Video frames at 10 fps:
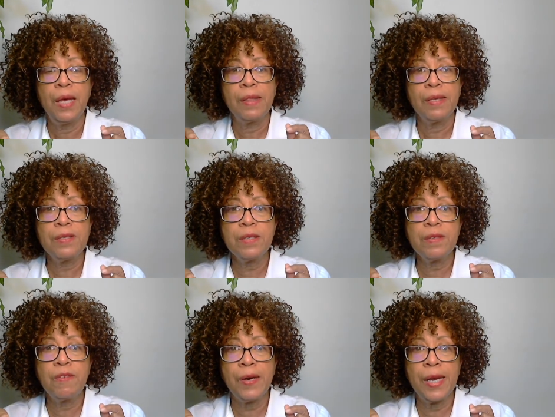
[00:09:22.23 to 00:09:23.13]
This
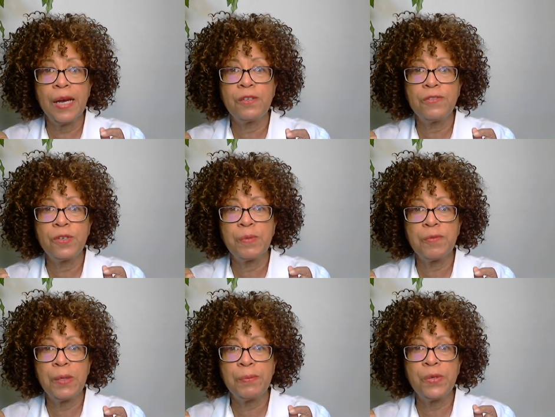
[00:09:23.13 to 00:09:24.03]
is very helpful for
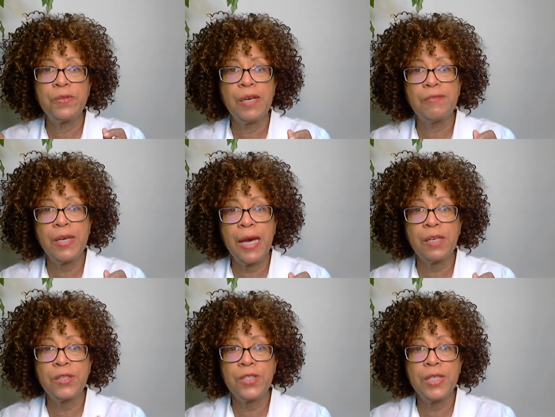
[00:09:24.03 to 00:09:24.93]
people who have
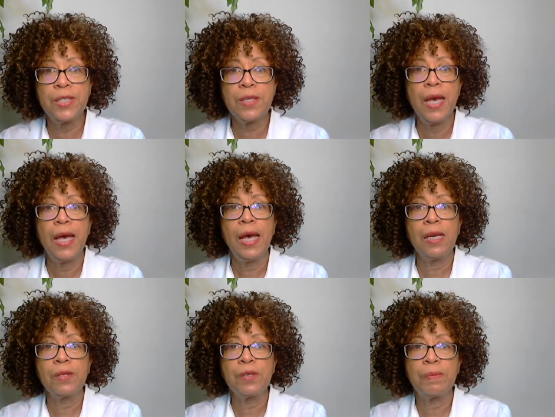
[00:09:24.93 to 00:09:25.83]
allergies and
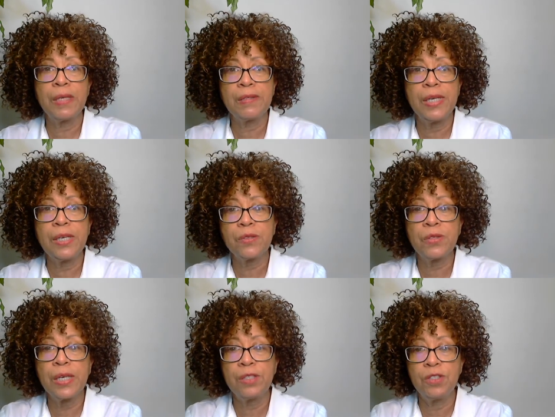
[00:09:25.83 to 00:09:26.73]
a little bit of nasal
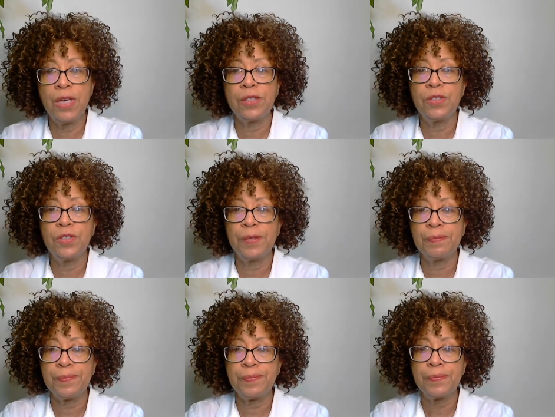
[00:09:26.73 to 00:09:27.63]
congestion.
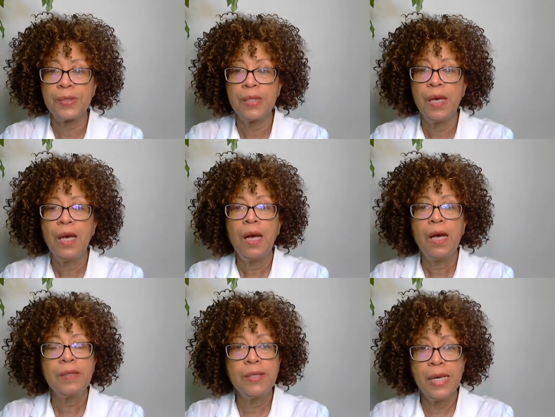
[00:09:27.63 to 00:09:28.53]

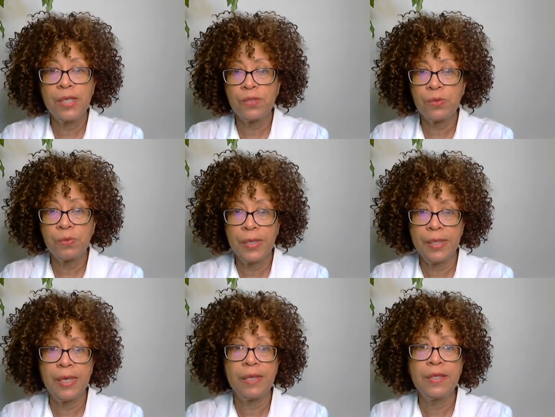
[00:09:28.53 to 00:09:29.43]
The nasal
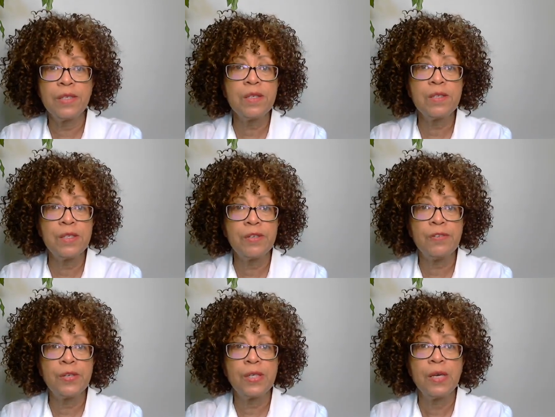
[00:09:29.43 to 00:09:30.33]
ring. Now, this is
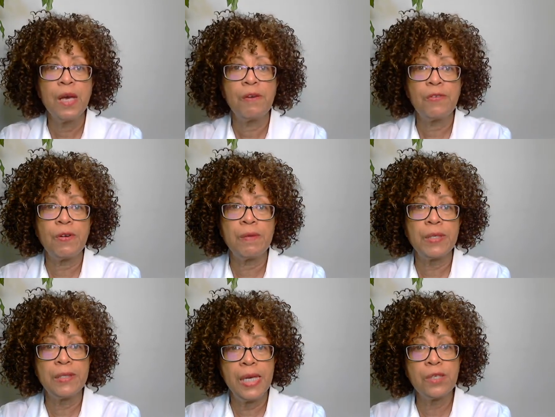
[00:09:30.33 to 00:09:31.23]
different from
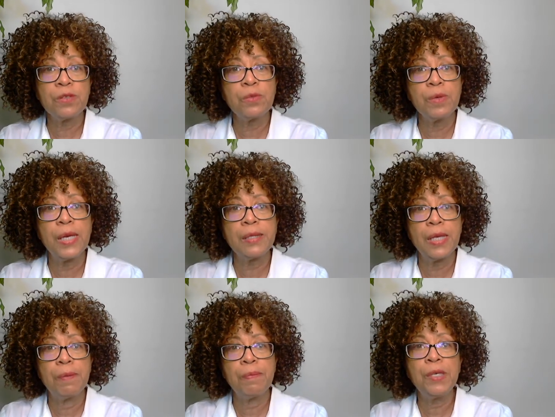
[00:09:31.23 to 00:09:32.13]
the nasal ring
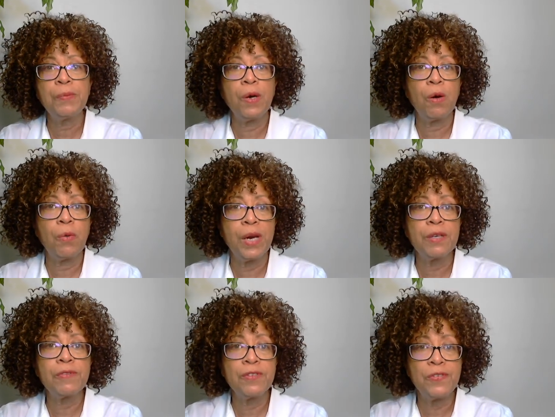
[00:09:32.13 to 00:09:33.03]
that people are
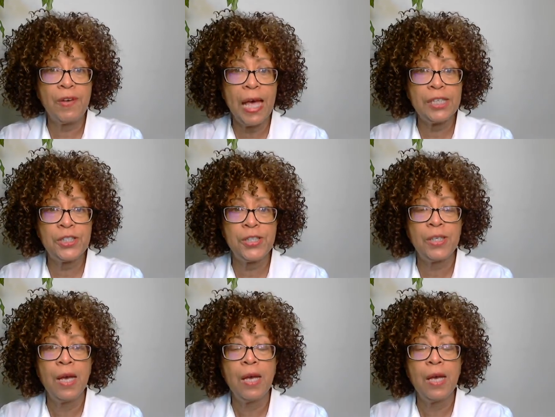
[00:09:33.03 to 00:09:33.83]
wearing for fashion.